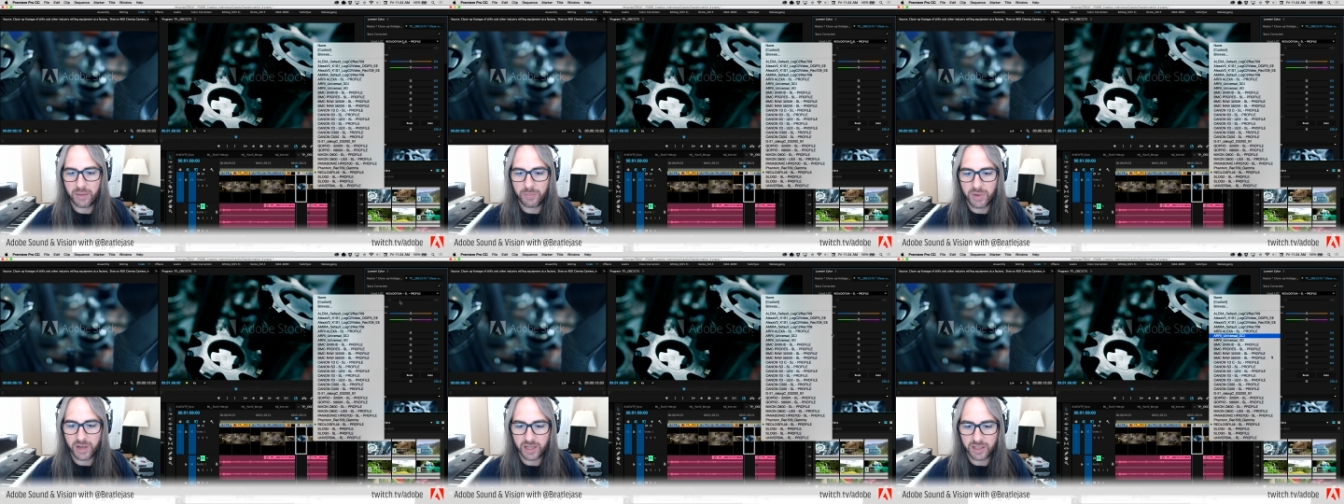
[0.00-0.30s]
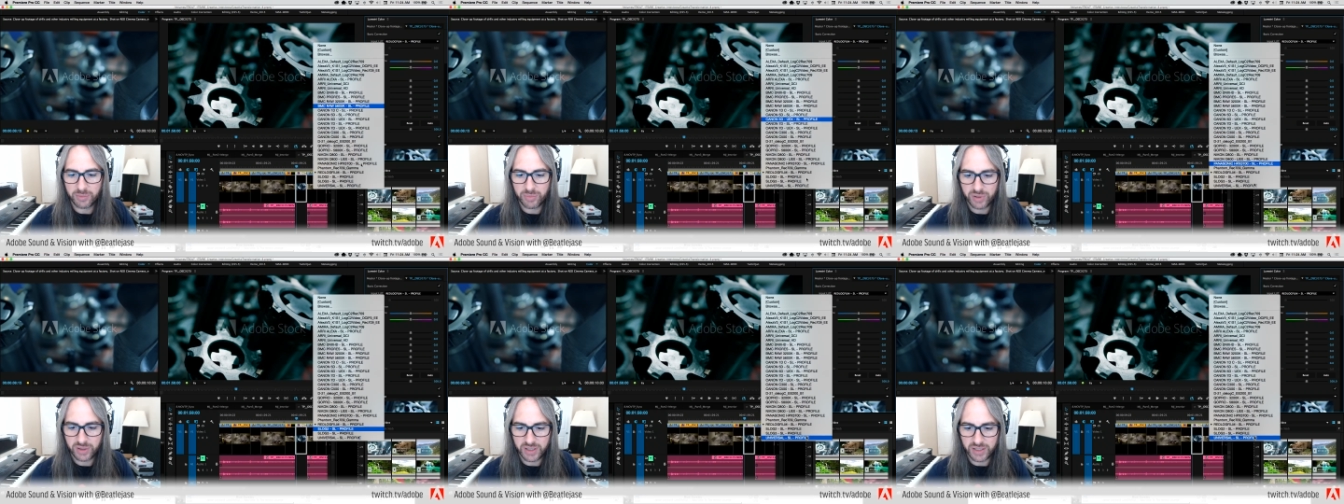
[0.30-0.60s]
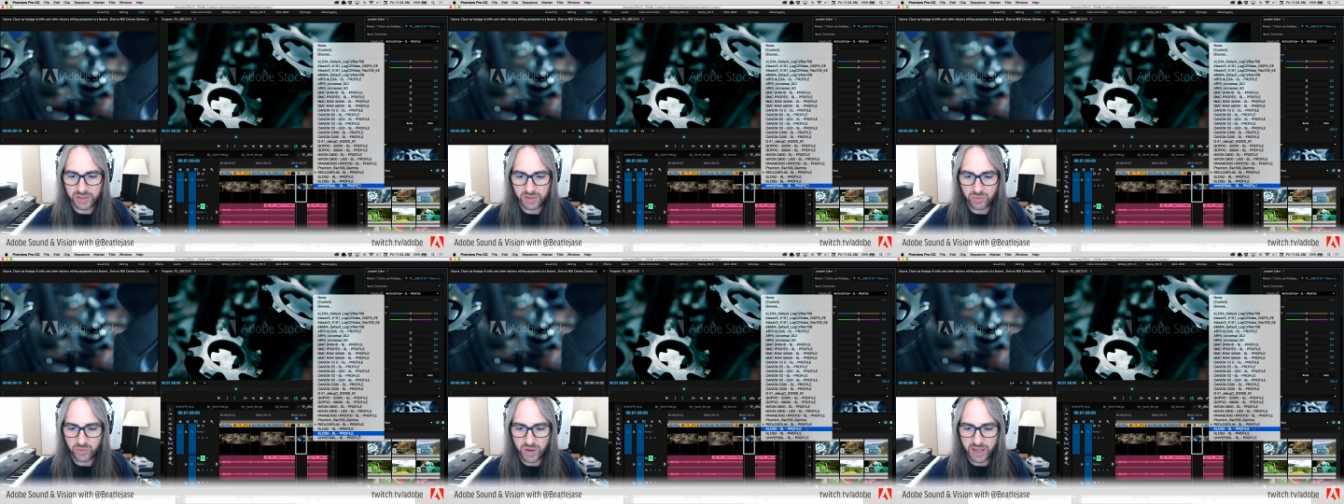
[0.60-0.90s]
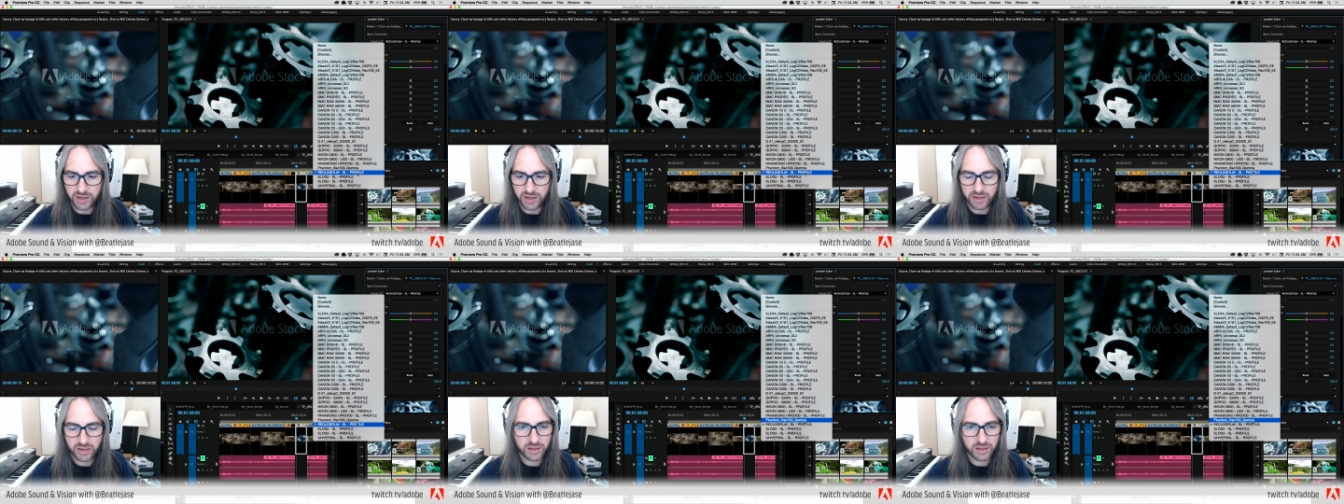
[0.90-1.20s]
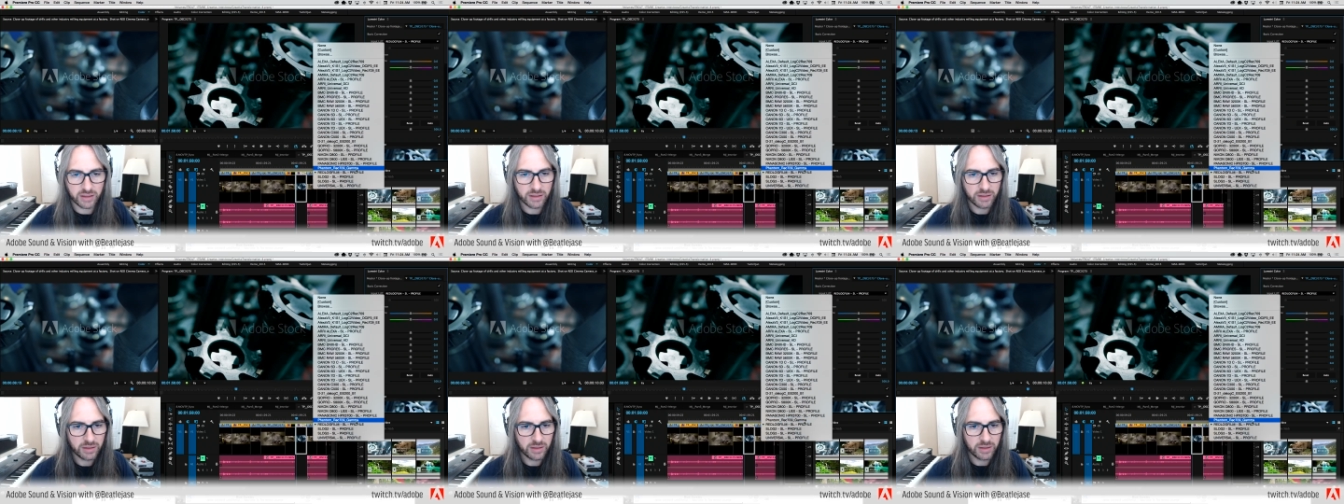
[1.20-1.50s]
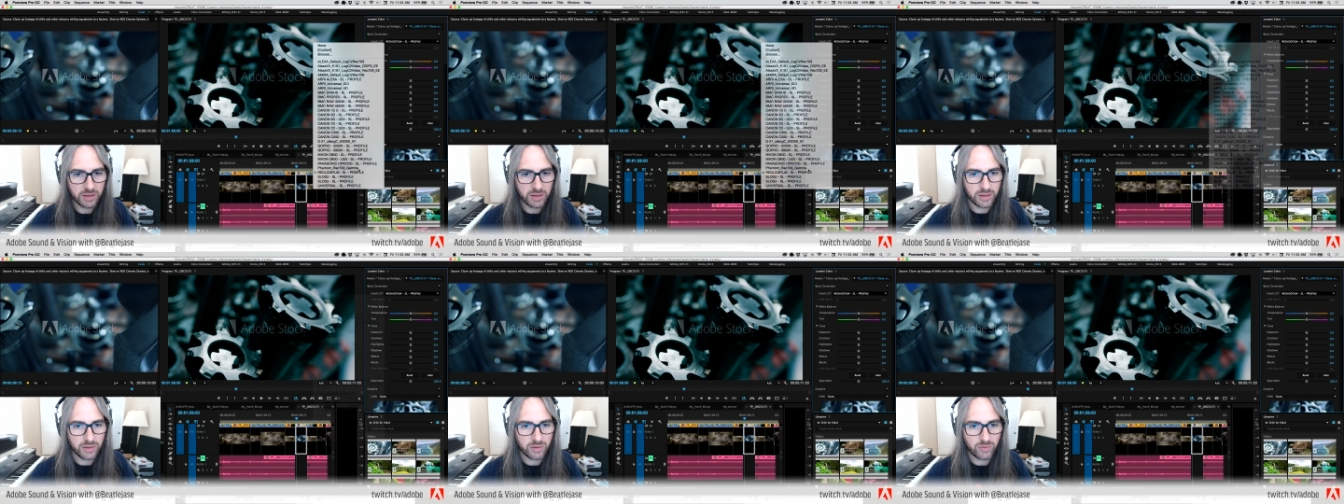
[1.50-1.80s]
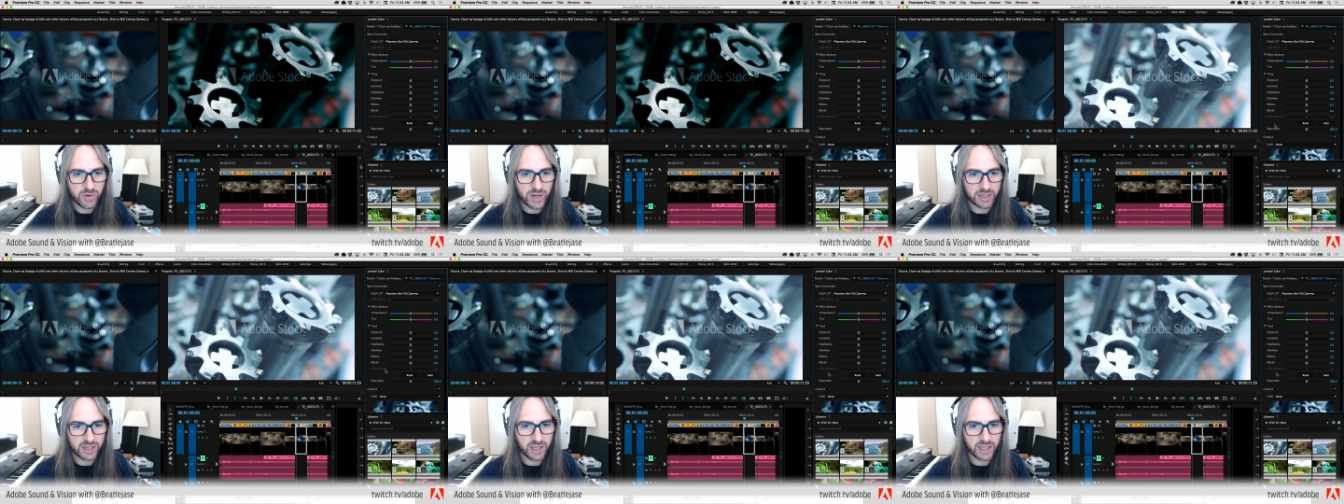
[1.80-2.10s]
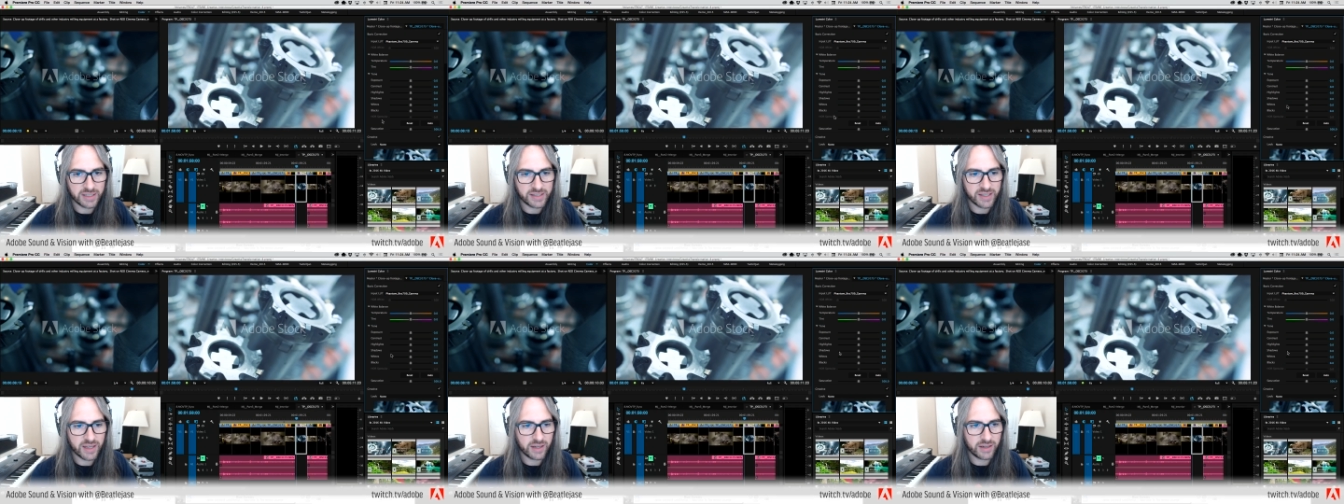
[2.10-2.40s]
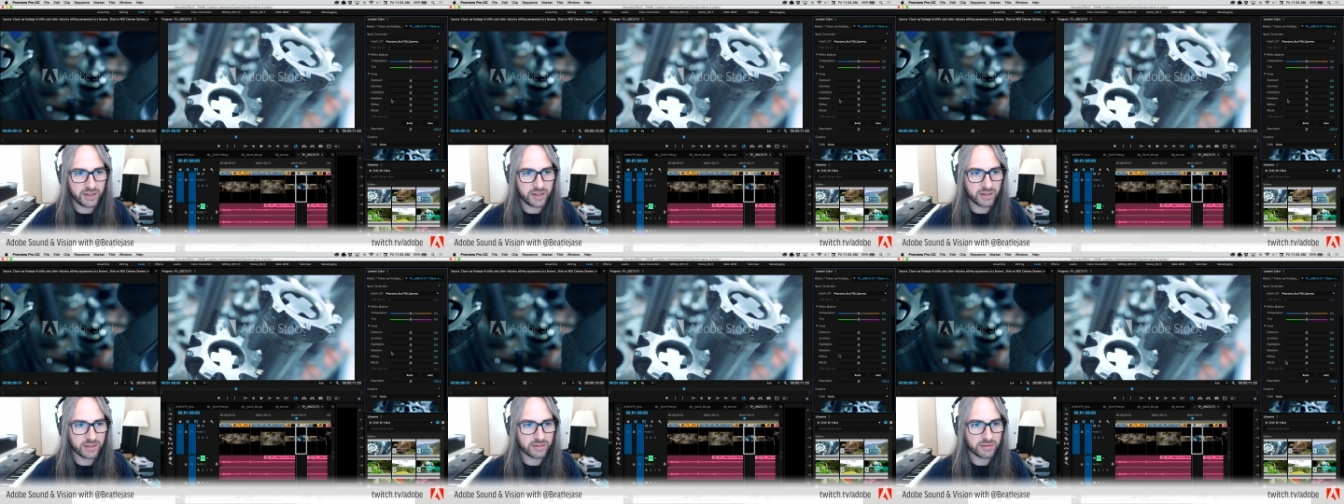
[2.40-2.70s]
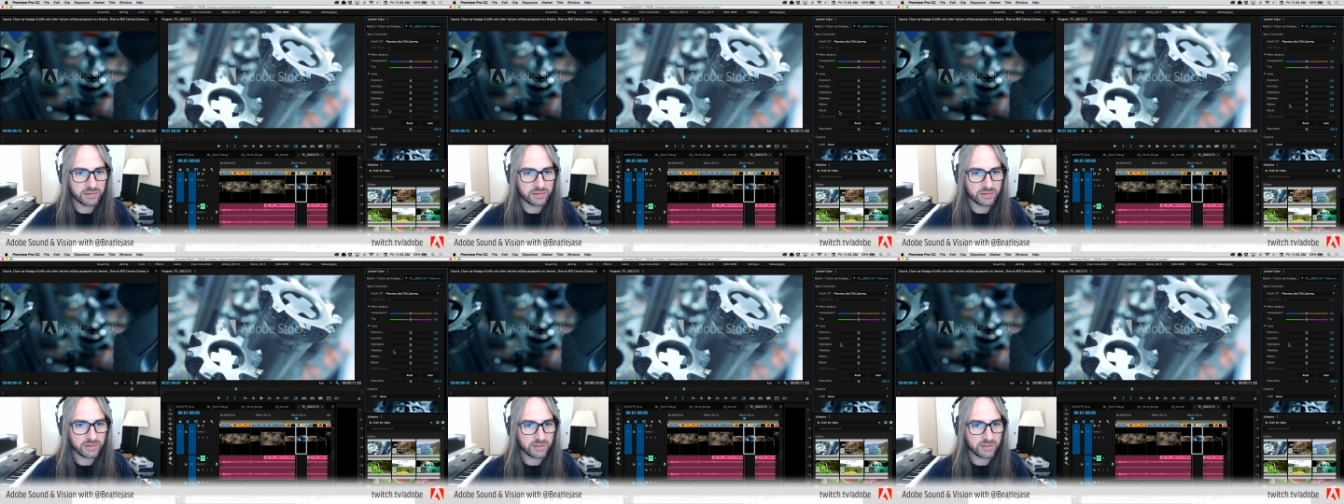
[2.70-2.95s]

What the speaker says: I'm not going to put these red LUTs on here.